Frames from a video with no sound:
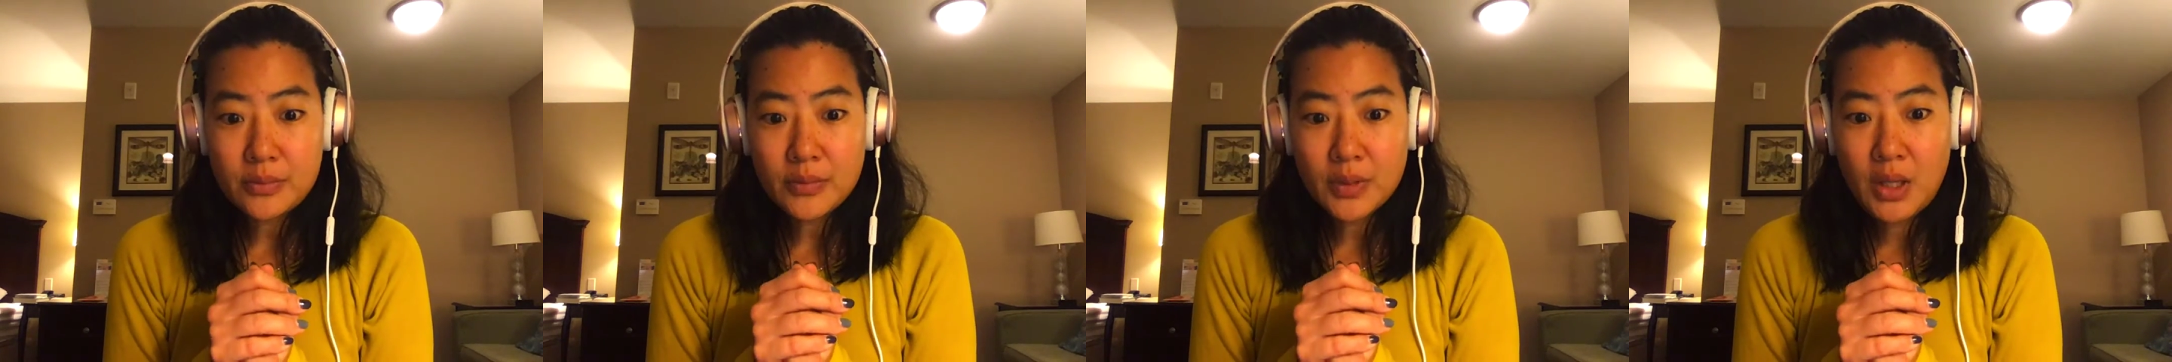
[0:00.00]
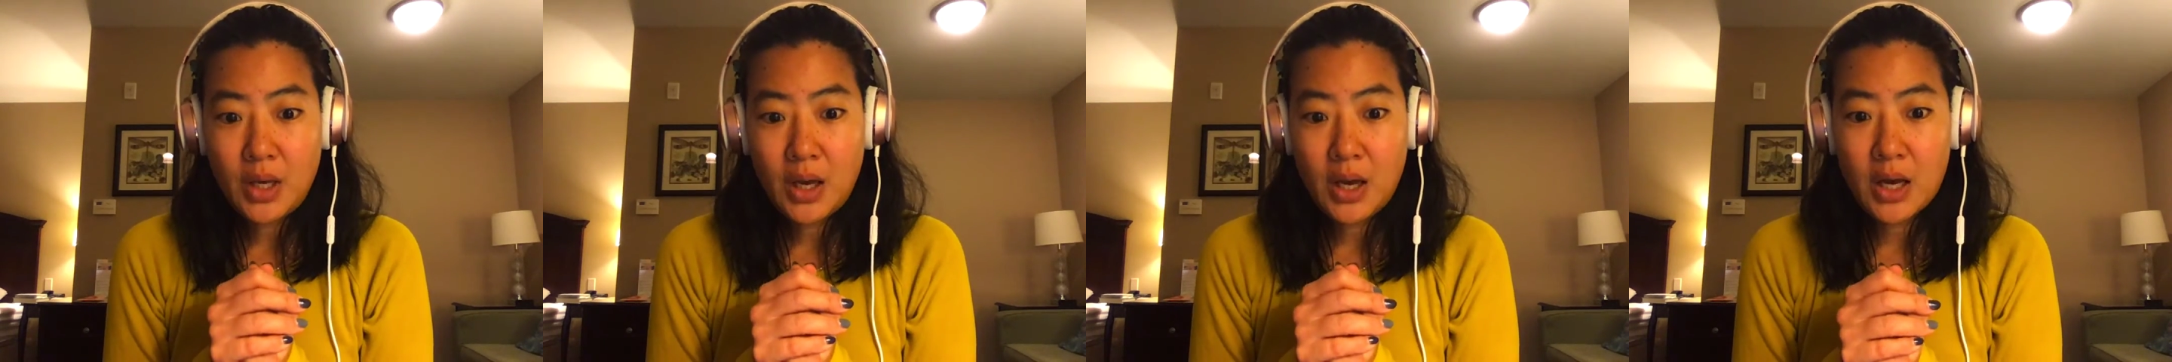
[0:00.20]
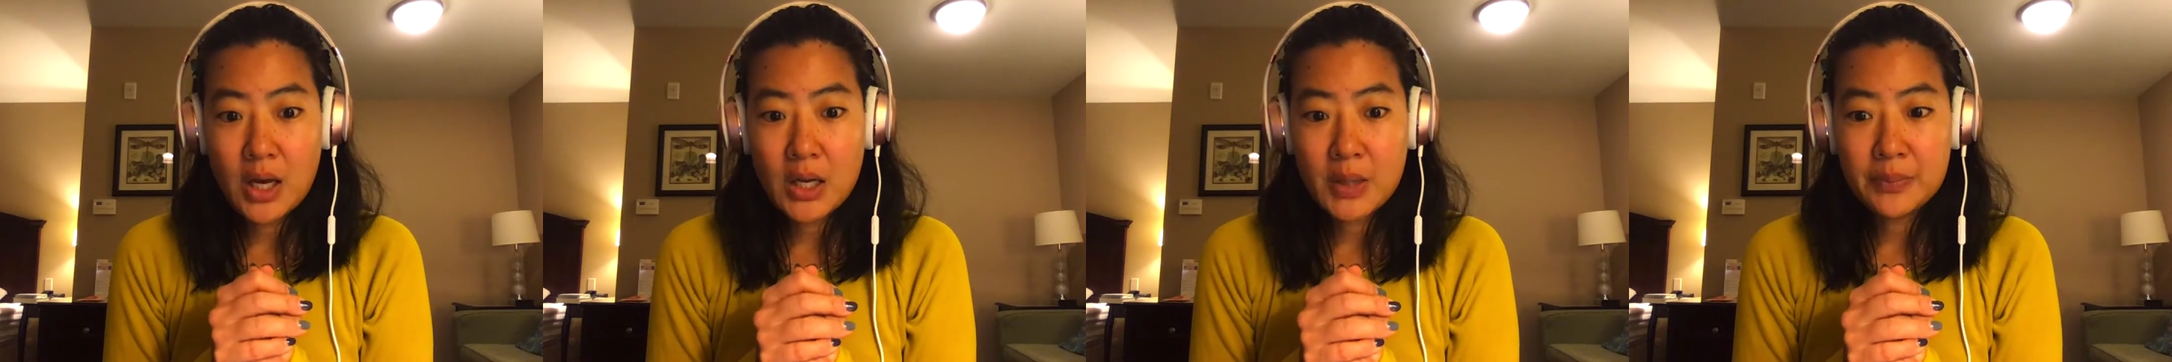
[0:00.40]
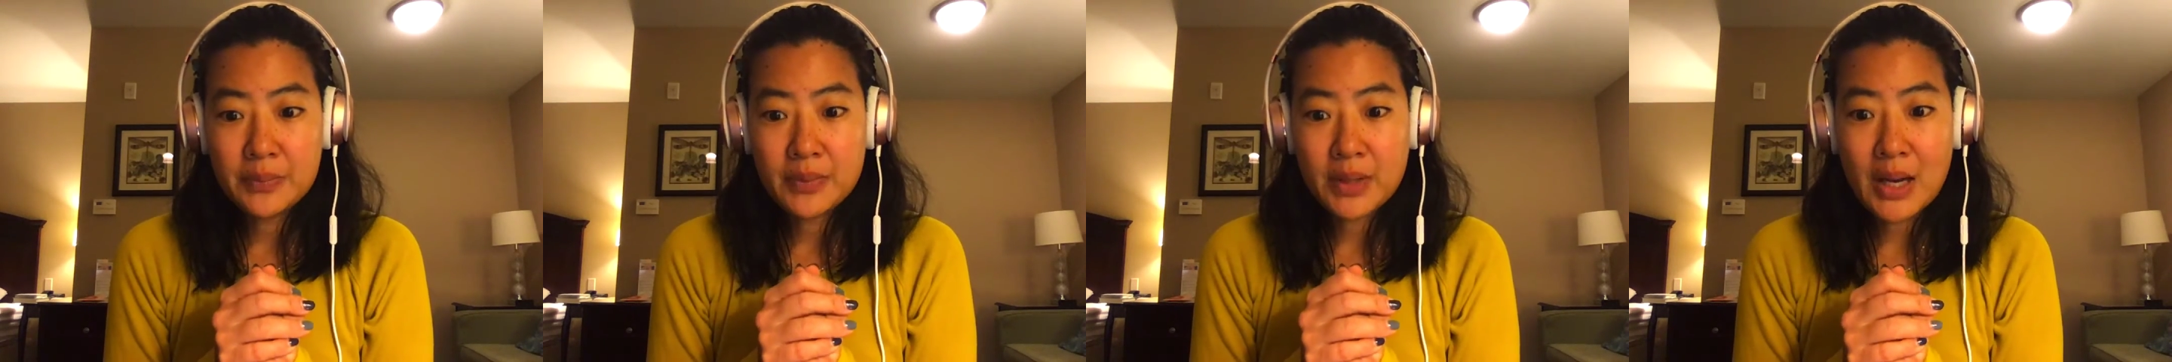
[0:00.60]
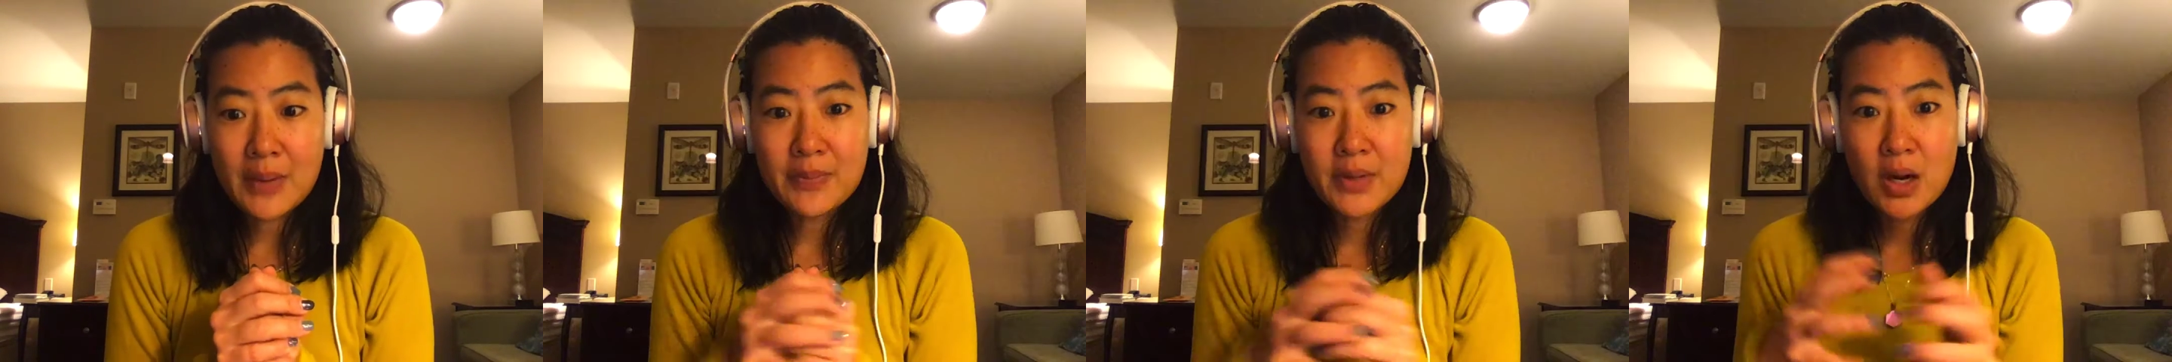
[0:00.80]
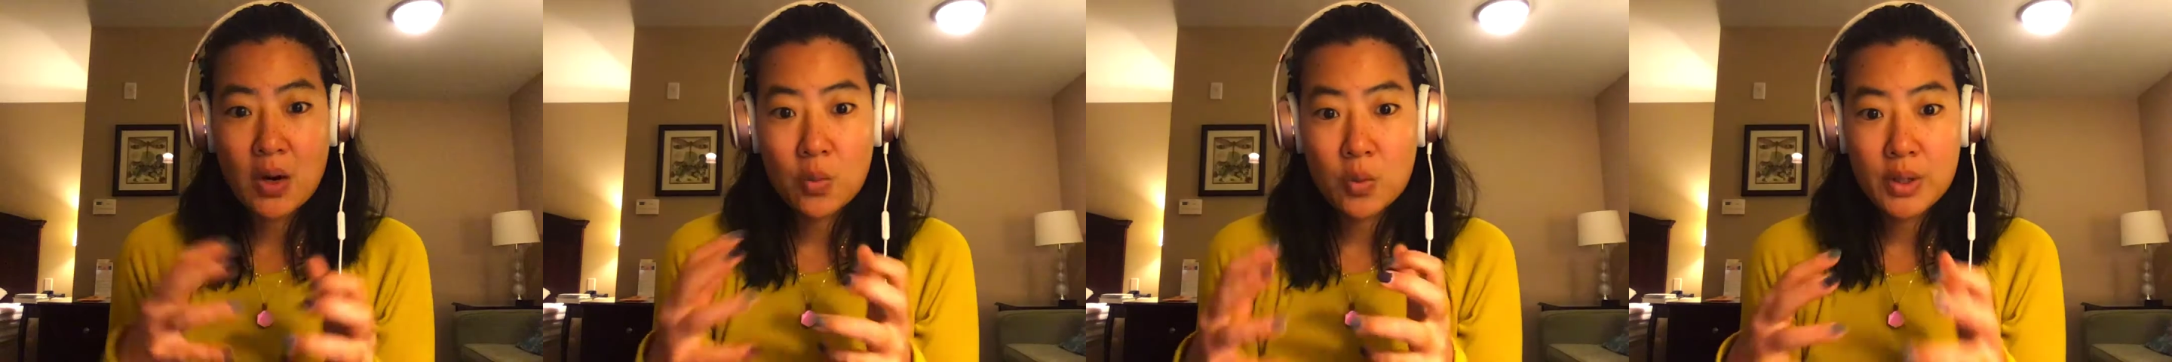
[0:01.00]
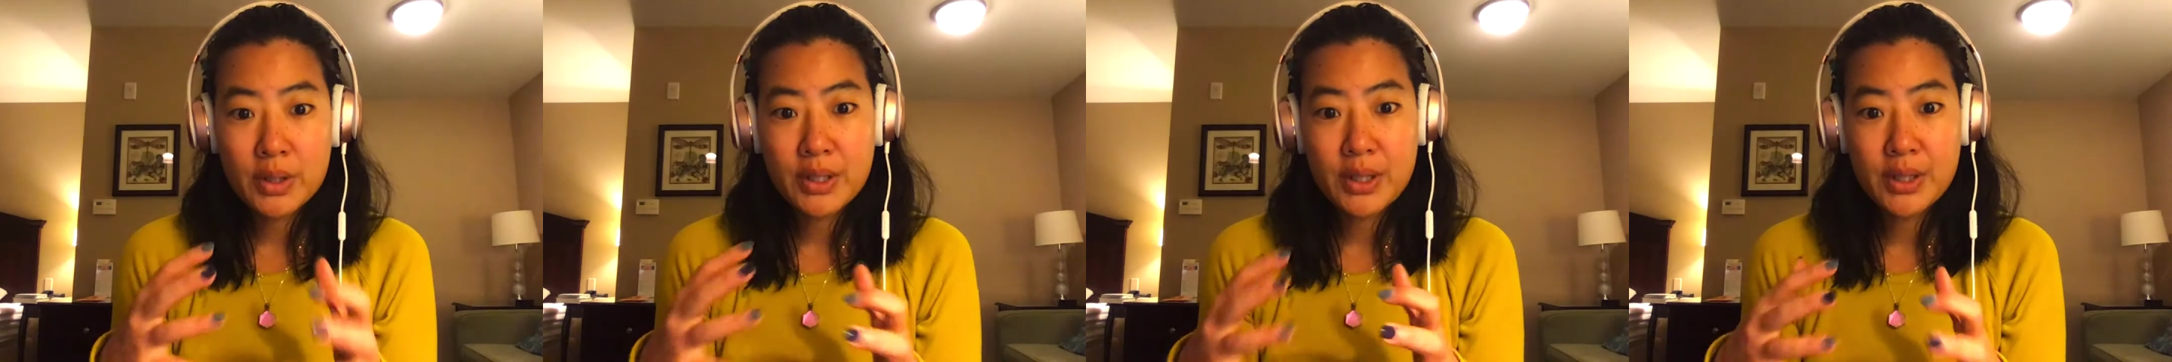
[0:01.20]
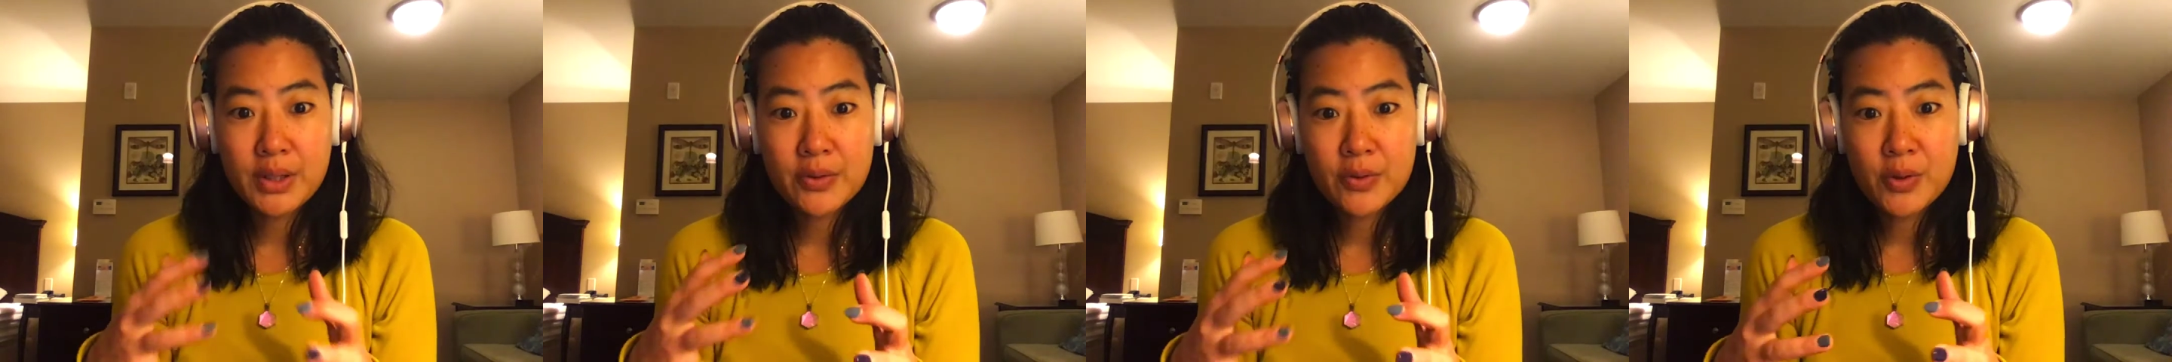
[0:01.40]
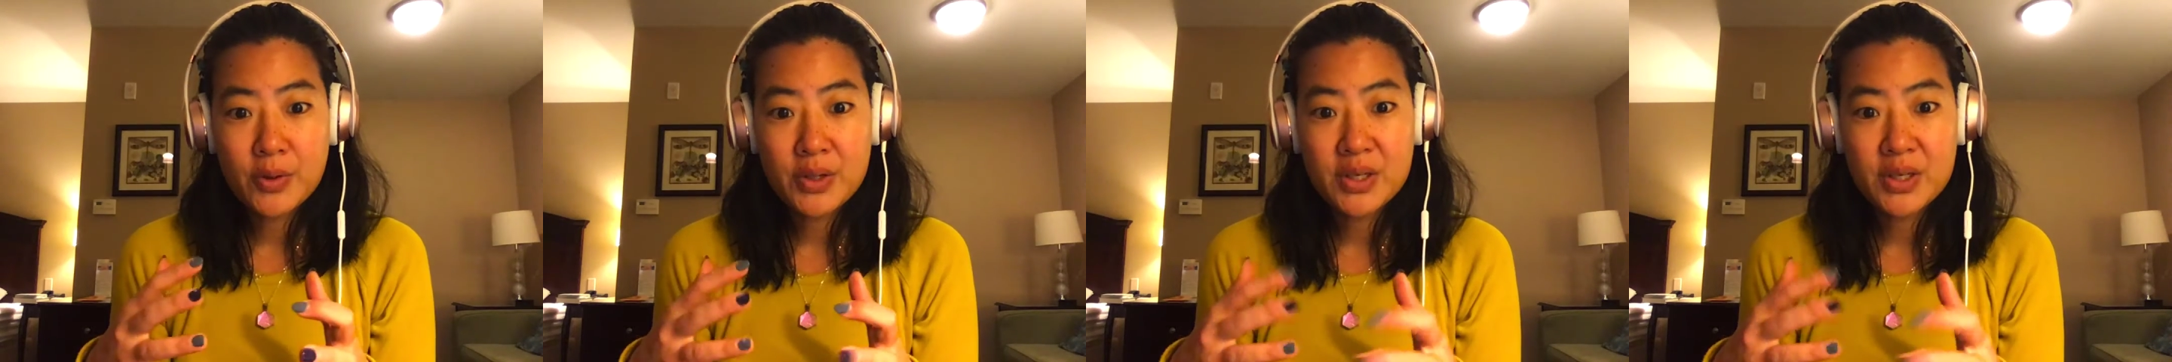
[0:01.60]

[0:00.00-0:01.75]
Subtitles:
I'm not working through